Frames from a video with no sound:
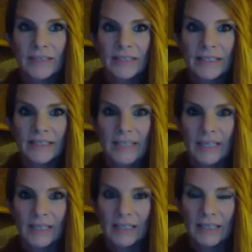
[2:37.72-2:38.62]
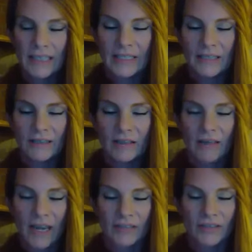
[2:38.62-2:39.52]
is the second leading
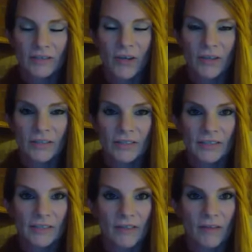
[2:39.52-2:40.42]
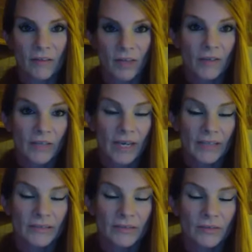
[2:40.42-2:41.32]
cancer causes of lung
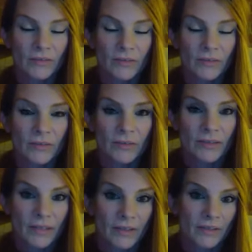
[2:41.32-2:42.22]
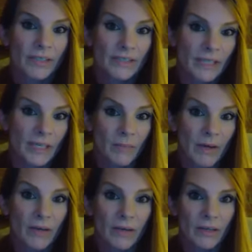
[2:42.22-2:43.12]
cancer that there is in
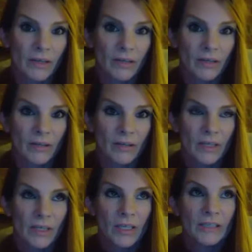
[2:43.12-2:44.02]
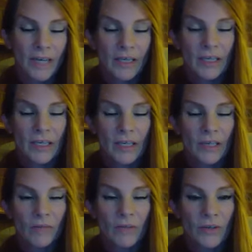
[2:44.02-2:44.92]
America. Mm-hmm.
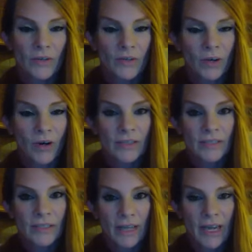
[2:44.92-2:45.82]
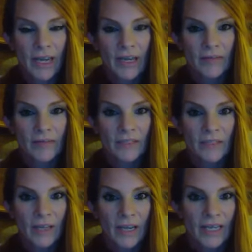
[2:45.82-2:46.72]
Kentucky, with all the karst in the caves,
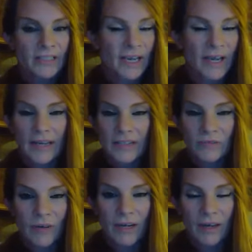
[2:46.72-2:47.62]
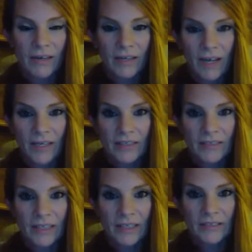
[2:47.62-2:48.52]
has the highest radon
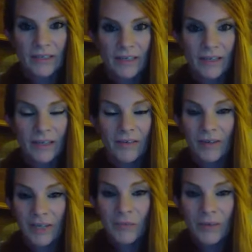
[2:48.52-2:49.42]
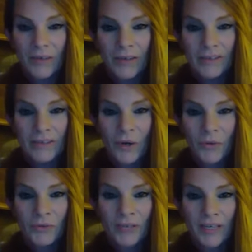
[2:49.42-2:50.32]
content of anywhere else in the
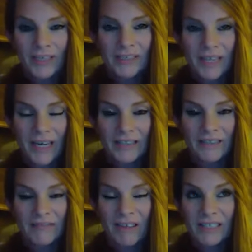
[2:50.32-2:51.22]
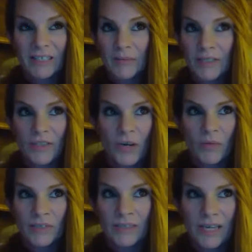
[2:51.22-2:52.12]
whole United States. That's something no
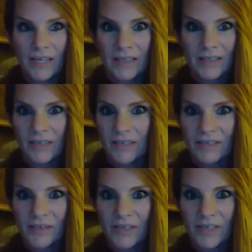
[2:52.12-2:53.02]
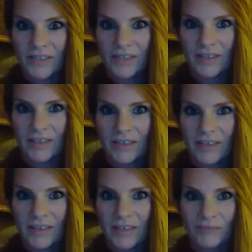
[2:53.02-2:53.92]
one's taken into consideration on this.